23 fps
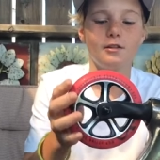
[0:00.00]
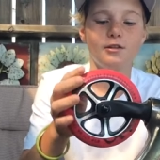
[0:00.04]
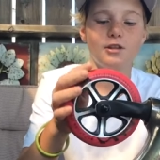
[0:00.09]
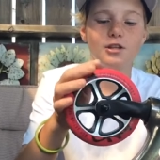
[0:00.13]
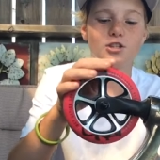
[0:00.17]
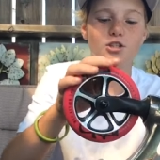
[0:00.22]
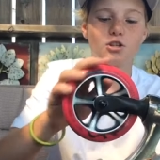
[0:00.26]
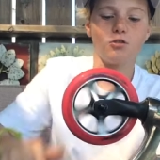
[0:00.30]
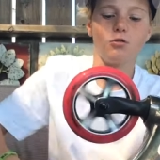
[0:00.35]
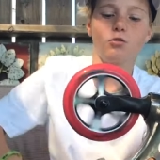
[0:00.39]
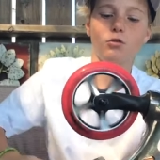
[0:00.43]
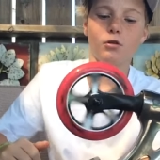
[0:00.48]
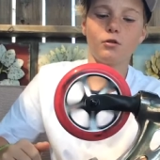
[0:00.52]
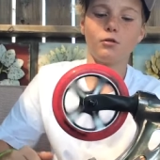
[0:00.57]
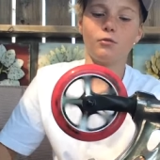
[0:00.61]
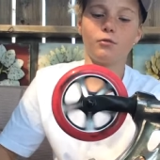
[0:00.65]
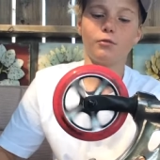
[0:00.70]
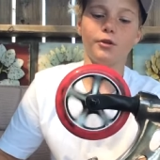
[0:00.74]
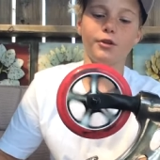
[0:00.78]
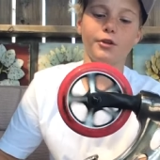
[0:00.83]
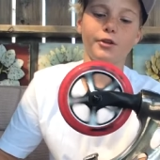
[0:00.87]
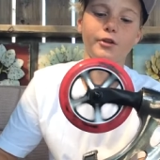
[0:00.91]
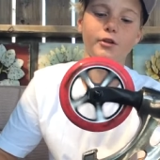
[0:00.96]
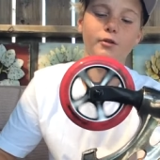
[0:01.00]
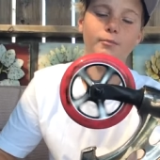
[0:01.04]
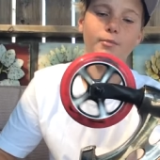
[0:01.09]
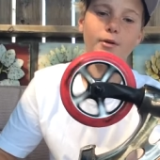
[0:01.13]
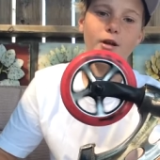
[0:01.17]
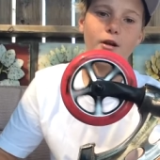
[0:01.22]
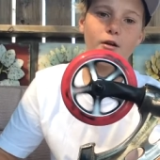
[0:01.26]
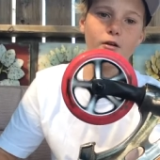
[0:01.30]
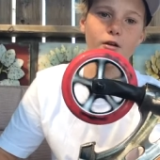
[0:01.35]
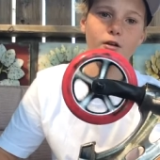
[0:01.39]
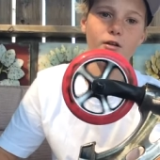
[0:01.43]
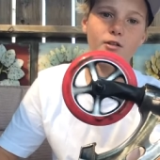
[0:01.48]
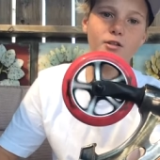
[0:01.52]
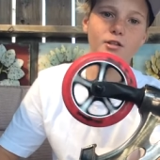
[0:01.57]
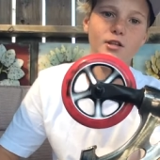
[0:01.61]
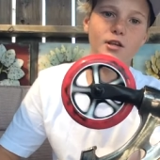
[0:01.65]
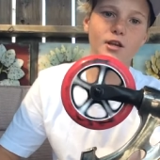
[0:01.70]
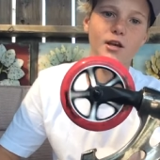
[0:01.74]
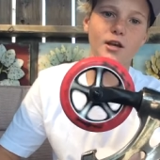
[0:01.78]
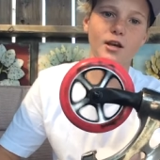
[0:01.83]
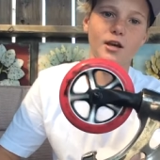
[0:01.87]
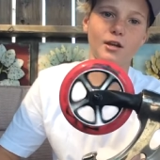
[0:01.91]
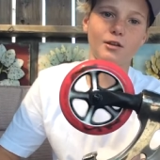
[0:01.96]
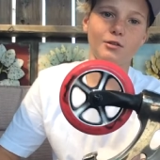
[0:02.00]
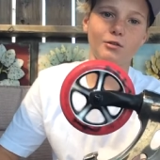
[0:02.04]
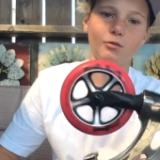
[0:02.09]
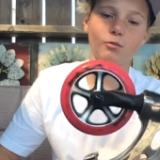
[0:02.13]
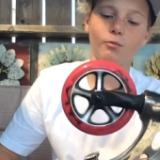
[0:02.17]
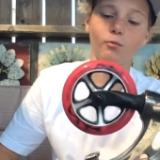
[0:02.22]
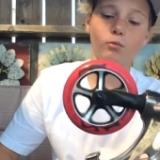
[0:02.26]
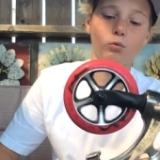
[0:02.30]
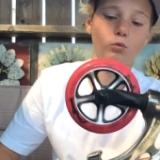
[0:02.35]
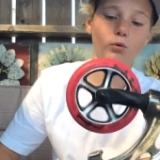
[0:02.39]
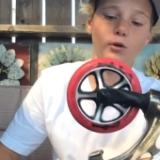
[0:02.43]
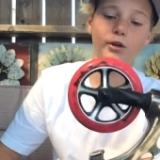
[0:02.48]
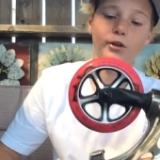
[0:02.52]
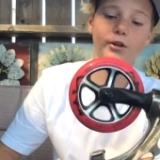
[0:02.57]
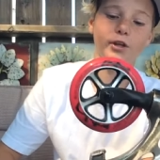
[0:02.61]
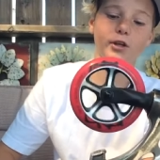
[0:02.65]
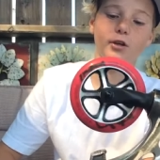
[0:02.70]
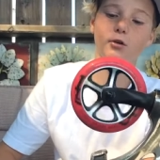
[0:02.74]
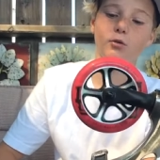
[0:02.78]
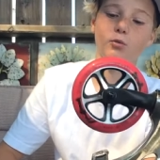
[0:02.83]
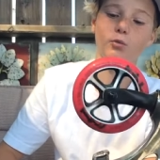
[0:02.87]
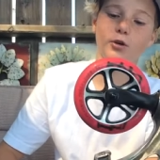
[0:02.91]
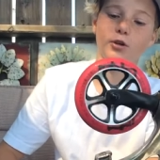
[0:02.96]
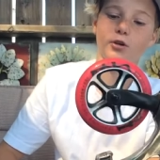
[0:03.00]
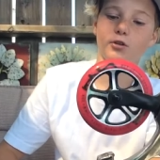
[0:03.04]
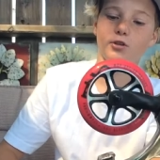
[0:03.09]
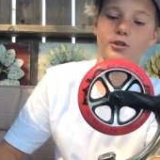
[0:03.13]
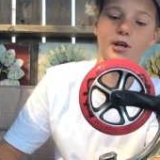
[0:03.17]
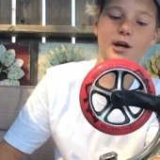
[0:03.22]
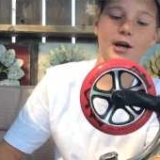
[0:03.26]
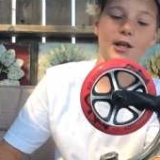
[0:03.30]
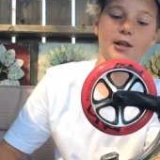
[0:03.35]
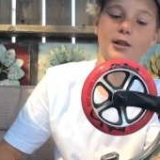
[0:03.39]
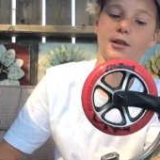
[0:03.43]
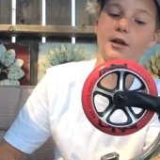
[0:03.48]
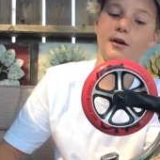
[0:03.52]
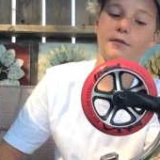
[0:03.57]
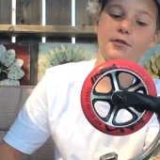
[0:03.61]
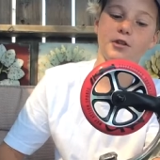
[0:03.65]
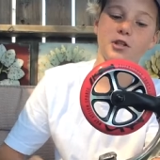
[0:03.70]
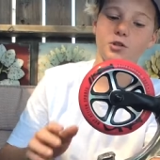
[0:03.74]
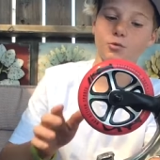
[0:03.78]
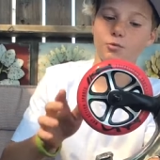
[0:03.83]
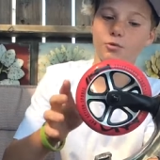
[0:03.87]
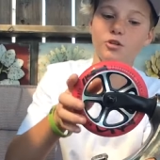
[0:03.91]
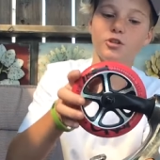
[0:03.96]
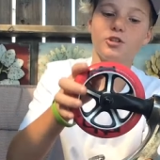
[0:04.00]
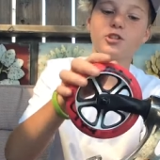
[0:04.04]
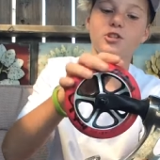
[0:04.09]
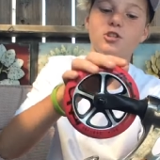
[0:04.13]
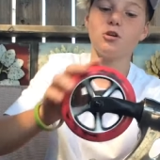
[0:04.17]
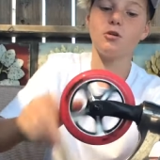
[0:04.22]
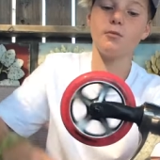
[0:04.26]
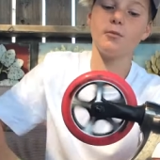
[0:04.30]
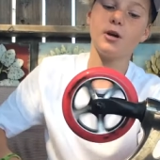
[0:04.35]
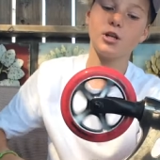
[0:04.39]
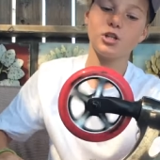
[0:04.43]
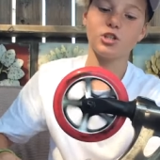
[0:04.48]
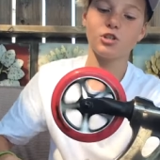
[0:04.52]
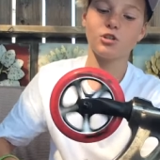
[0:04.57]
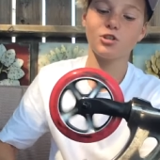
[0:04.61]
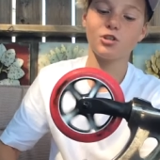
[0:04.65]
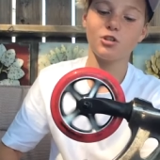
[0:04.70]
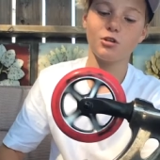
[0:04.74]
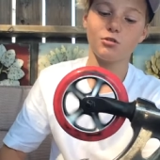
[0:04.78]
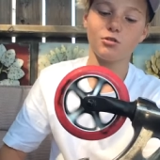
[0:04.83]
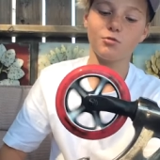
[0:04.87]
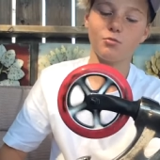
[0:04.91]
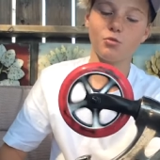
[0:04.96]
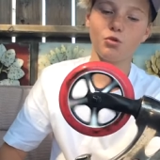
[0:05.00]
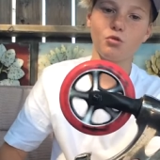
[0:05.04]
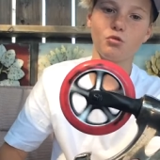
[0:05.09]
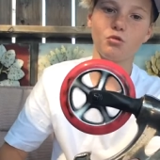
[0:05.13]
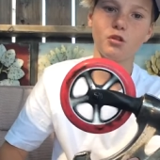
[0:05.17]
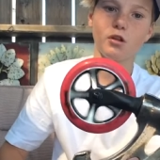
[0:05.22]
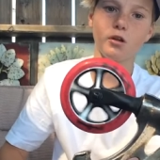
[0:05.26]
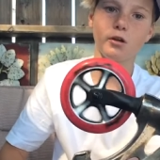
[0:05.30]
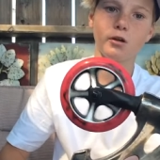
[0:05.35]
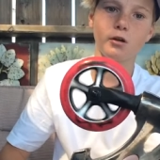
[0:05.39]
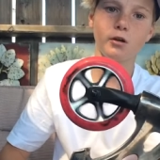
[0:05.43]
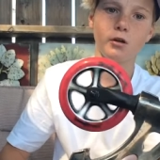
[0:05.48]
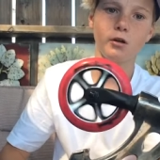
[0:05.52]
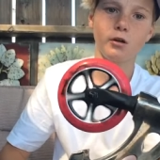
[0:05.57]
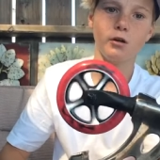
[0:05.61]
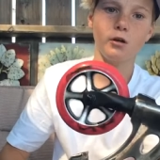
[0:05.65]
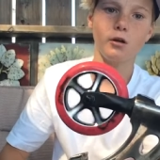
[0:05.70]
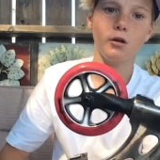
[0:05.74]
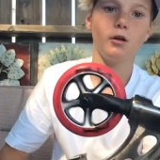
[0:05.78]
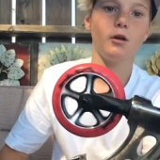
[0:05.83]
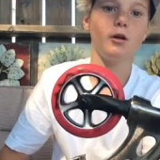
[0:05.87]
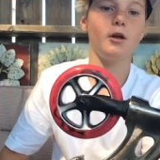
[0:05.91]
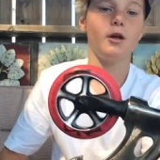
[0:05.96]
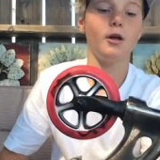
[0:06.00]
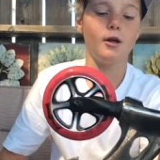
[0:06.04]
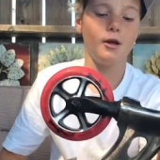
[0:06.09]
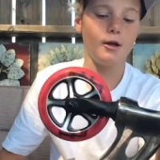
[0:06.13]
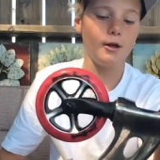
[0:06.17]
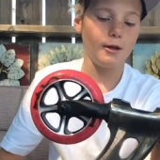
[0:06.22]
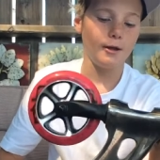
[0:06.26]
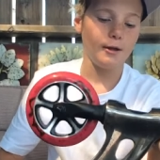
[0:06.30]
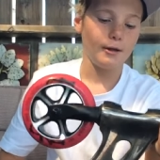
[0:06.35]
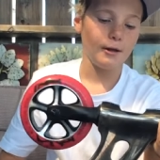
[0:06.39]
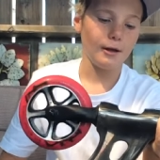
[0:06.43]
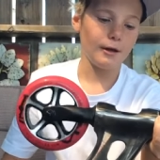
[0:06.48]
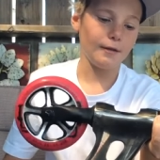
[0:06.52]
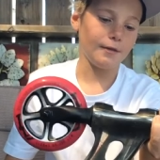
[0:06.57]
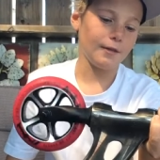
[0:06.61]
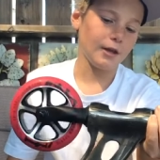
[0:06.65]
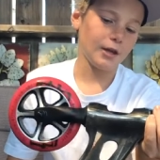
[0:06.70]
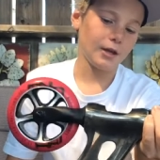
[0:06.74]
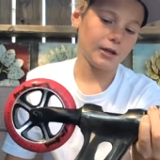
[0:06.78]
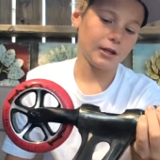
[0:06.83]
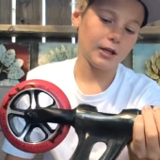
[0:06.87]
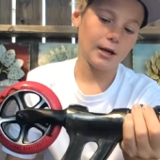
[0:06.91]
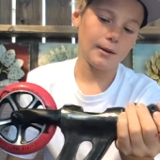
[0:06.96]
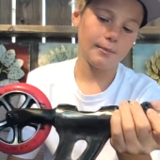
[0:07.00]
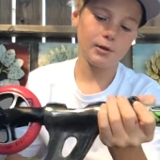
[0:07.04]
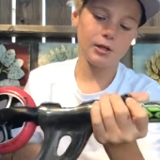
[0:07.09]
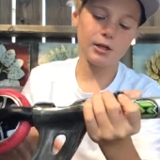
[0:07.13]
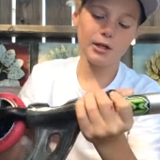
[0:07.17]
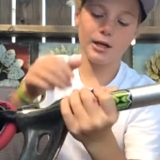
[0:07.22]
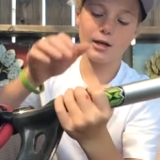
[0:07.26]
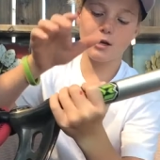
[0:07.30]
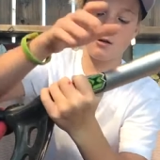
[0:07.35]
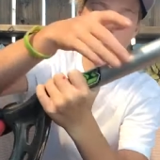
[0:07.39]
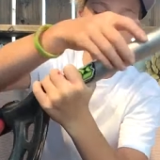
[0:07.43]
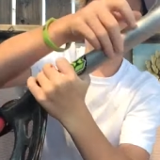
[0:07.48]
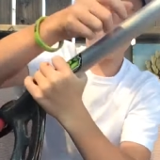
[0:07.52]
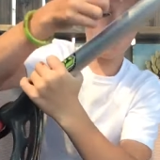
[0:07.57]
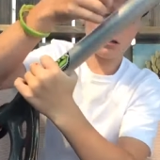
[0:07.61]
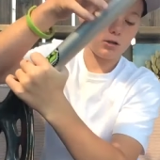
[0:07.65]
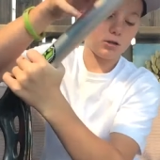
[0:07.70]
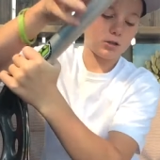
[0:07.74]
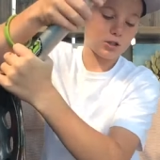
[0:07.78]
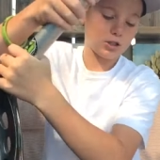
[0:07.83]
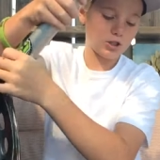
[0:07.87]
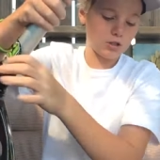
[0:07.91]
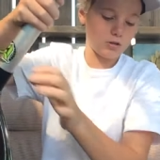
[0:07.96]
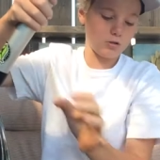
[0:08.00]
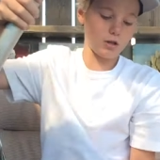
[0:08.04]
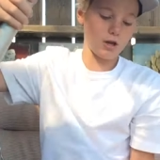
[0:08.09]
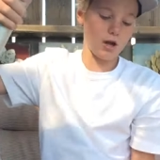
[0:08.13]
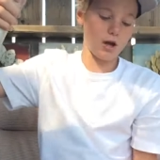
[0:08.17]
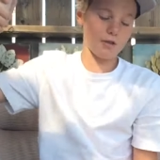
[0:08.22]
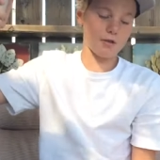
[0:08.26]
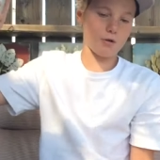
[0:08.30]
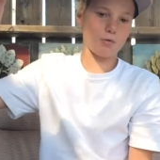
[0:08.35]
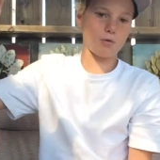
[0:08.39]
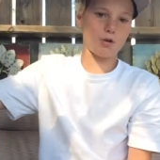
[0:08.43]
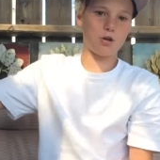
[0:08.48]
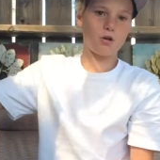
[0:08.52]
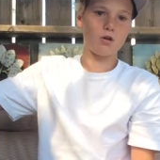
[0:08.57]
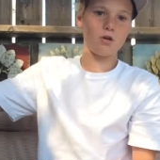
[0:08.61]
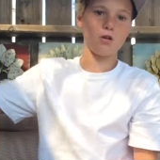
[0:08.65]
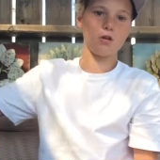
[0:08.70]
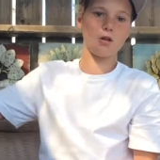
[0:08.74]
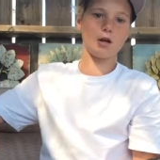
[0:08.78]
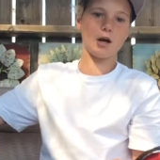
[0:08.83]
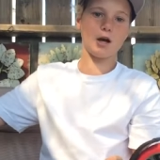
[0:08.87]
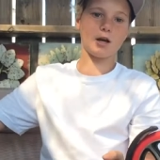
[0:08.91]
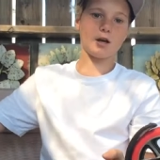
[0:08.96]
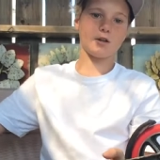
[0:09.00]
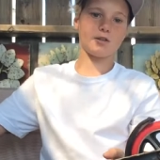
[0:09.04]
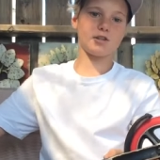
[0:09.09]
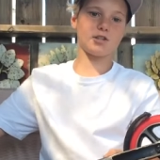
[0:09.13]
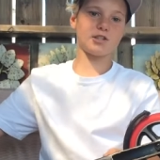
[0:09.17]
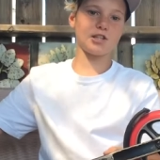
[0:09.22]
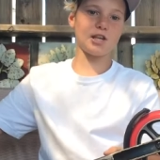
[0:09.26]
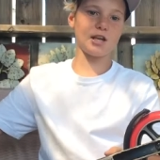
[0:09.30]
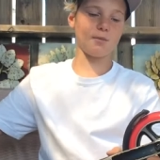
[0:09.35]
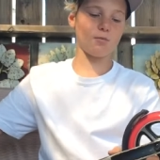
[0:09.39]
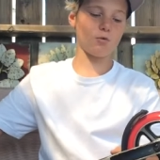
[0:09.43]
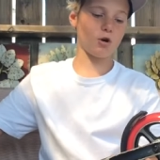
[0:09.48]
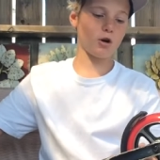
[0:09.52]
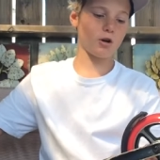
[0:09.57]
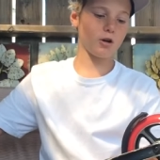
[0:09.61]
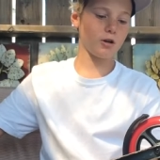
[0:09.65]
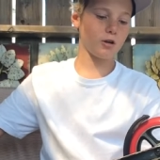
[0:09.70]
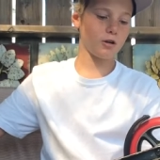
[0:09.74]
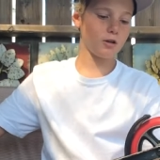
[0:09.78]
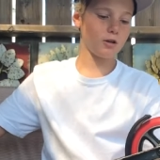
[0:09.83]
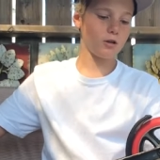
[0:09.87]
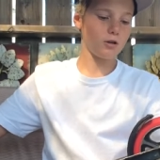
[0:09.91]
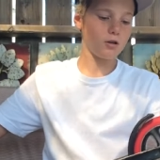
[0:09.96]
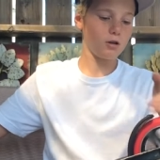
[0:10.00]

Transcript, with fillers: These are really good bearings and really good wheels. I love these wheels so much. They're so smooth. And then coming down to the other wheel, I got the same one.